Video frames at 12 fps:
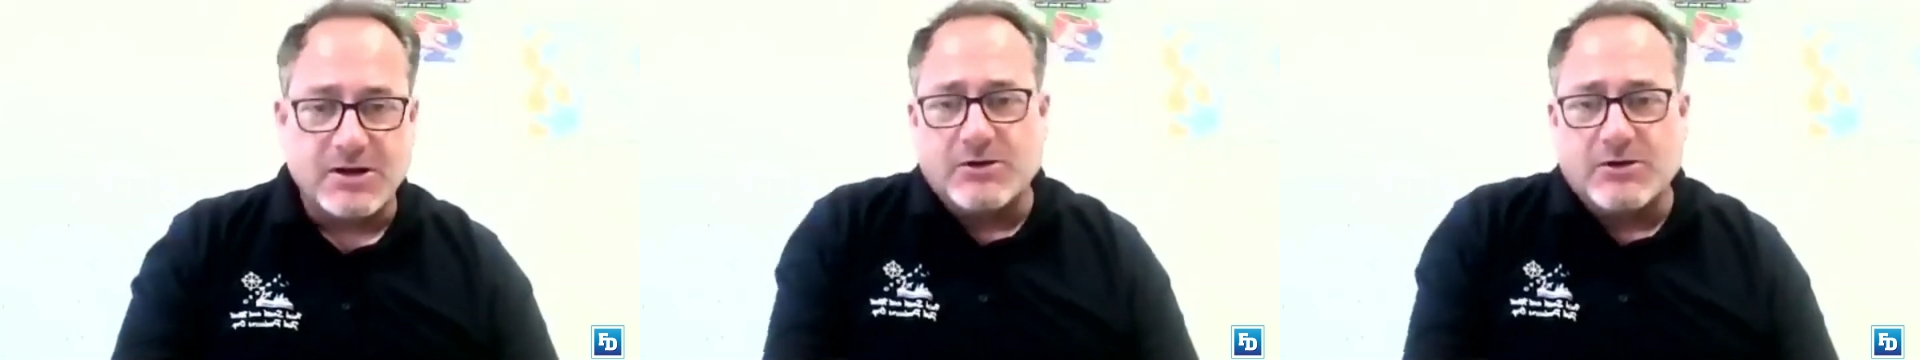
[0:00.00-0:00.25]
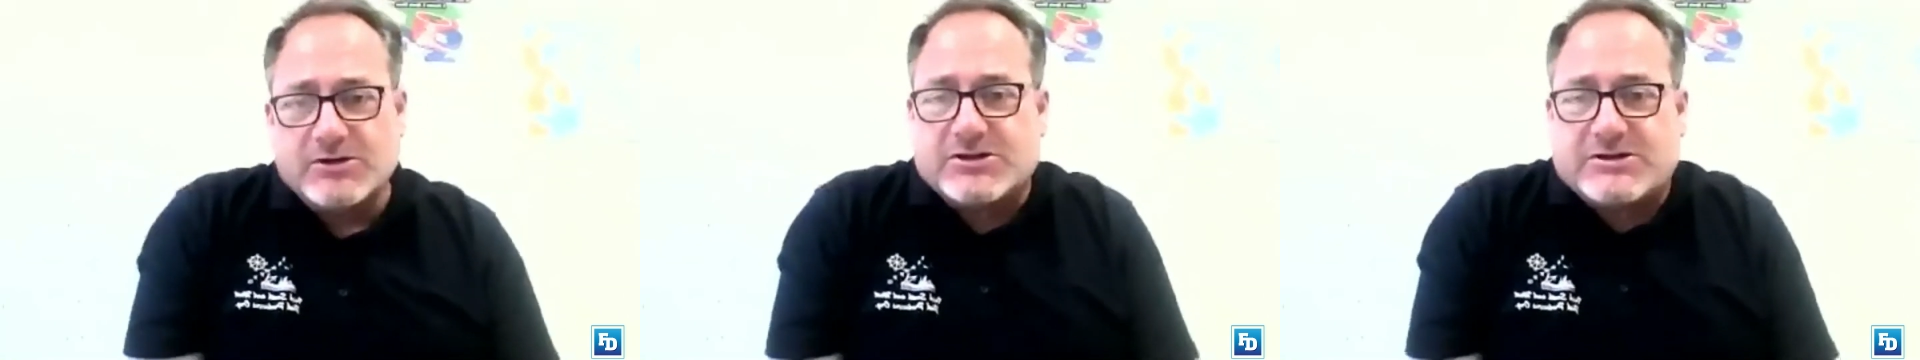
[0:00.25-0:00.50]

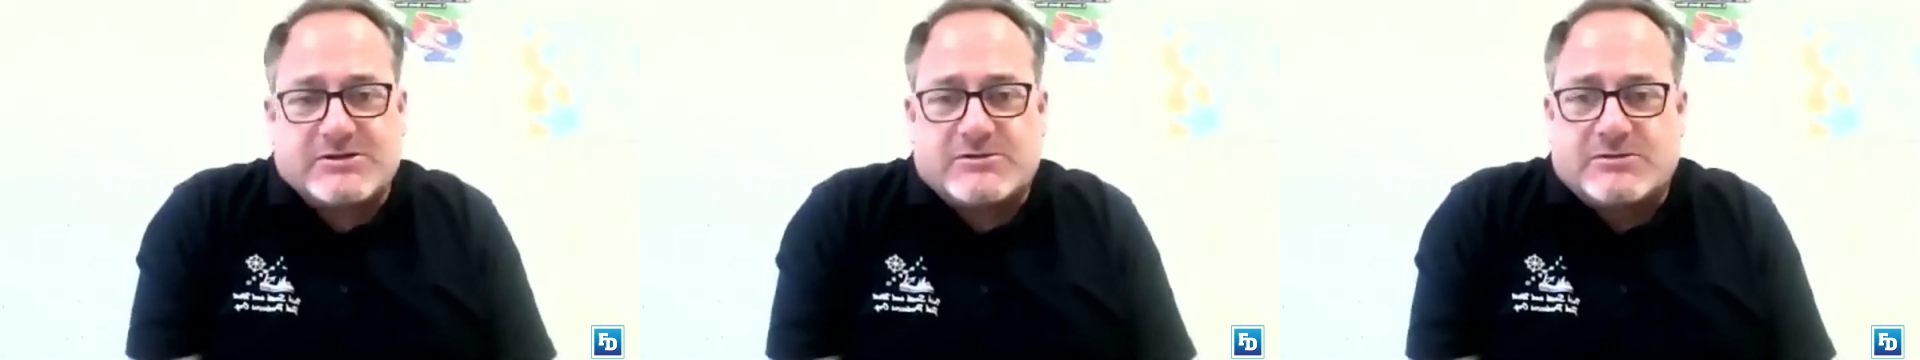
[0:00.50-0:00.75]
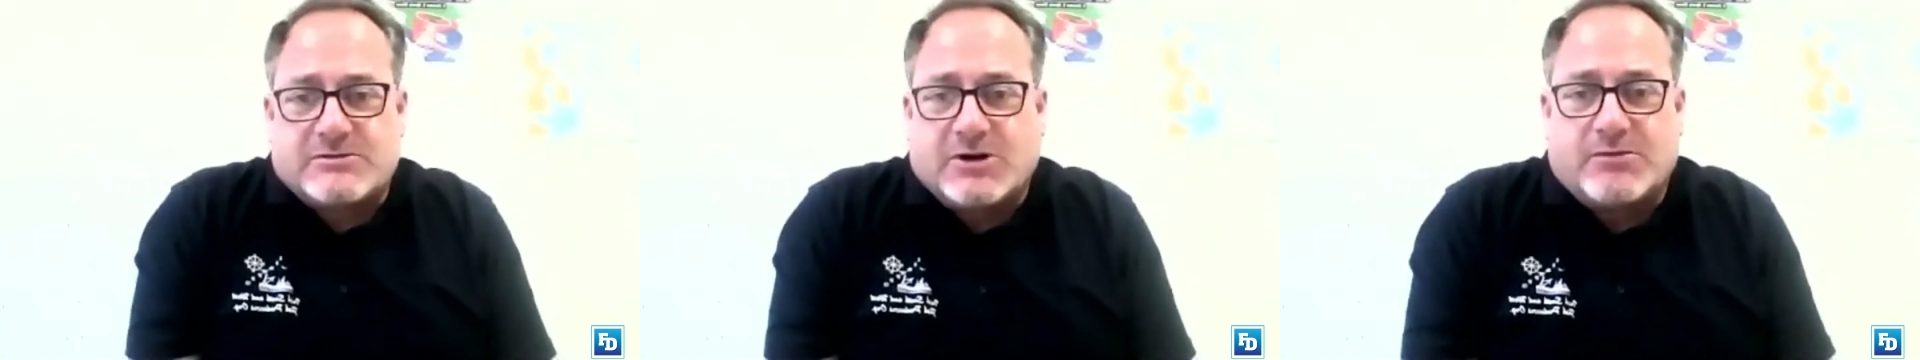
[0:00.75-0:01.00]
which is
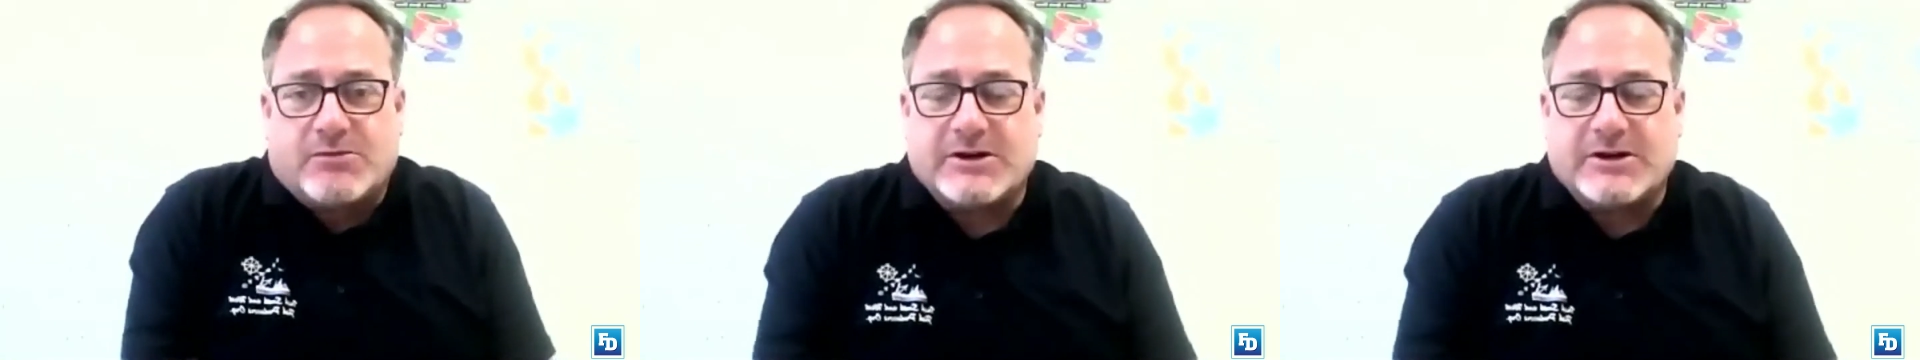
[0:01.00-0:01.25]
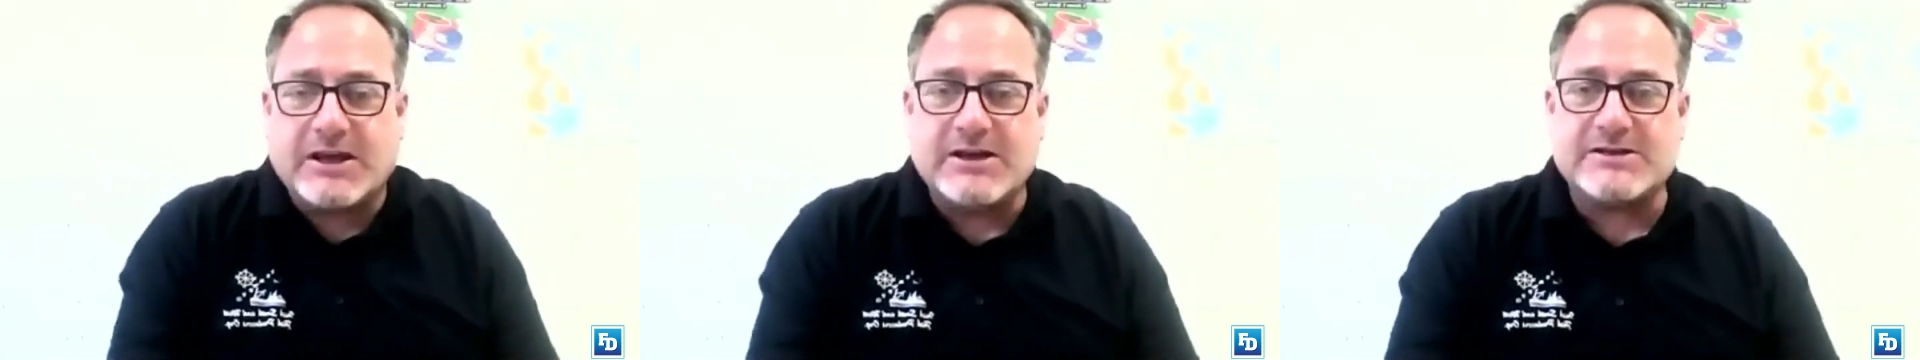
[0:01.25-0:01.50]
normal
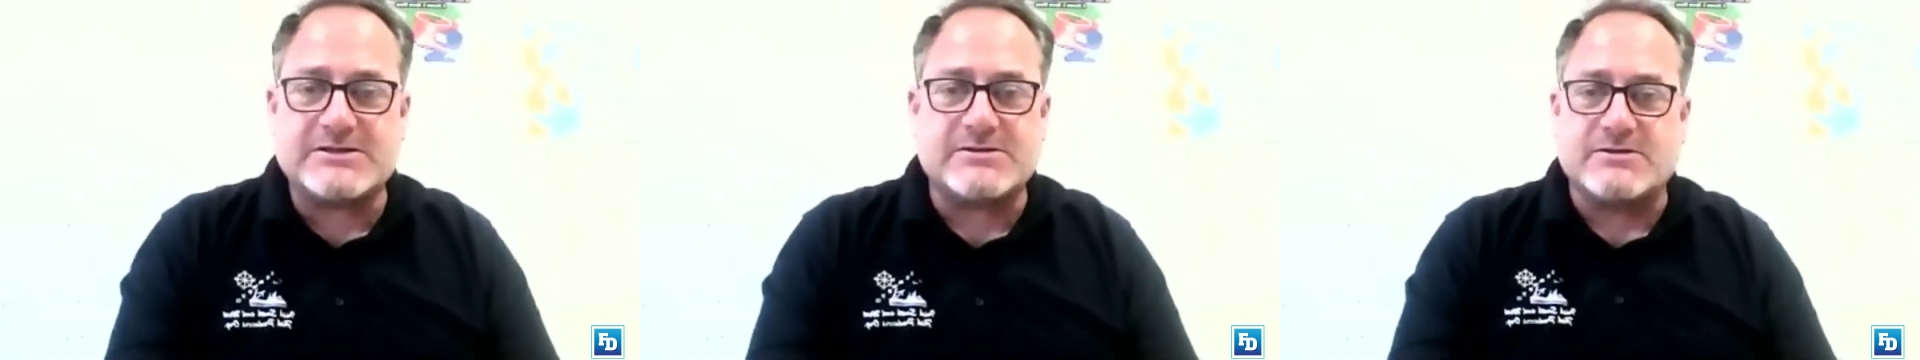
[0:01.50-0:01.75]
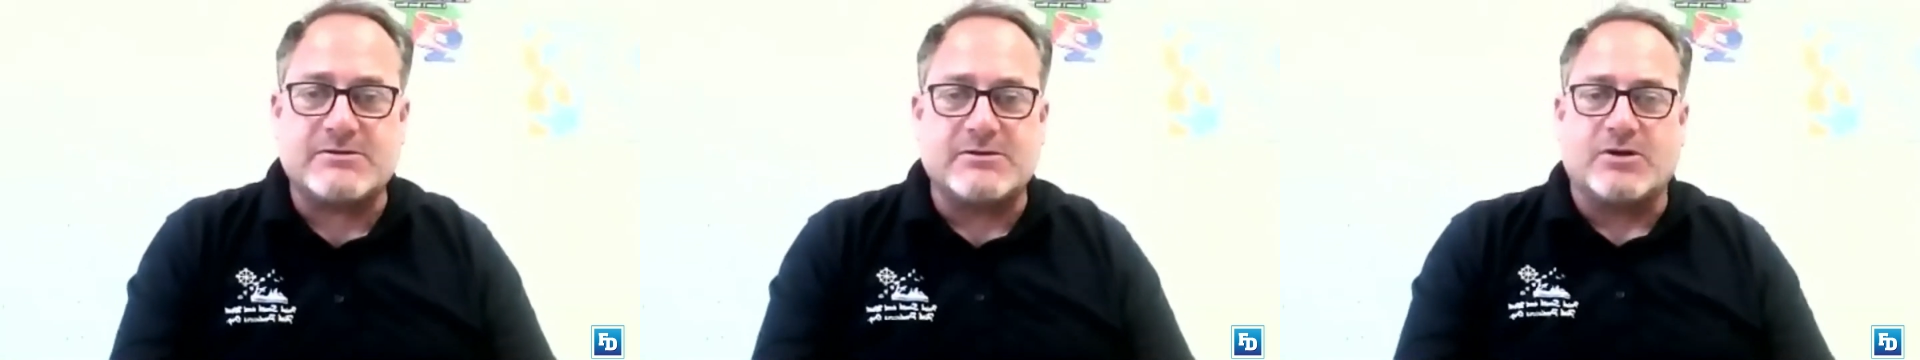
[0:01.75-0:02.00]
the case,
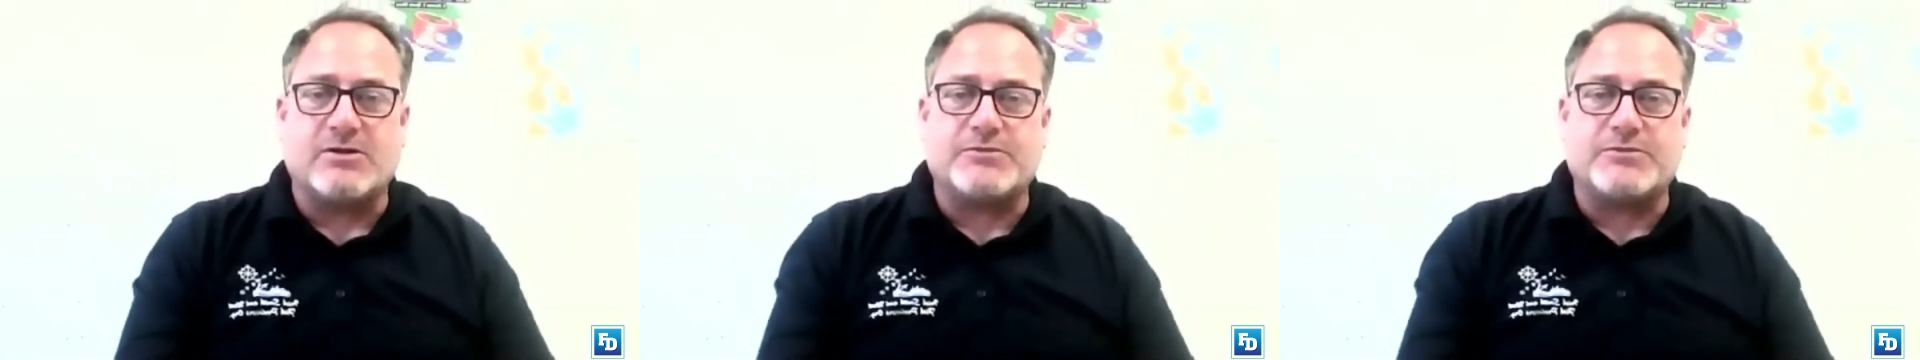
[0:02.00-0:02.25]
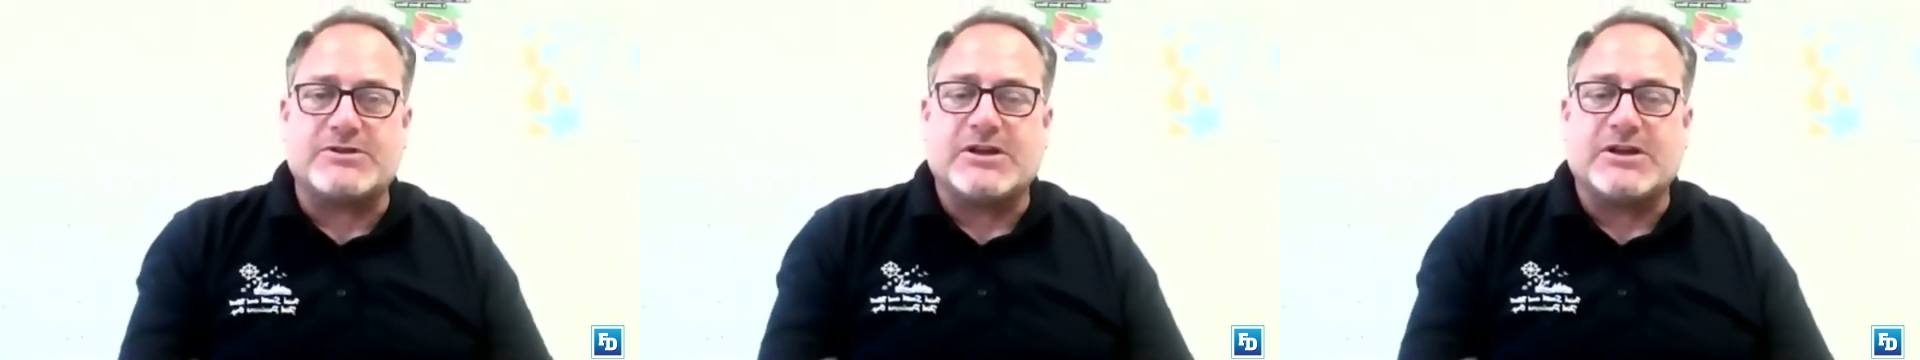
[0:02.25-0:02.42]
you know, but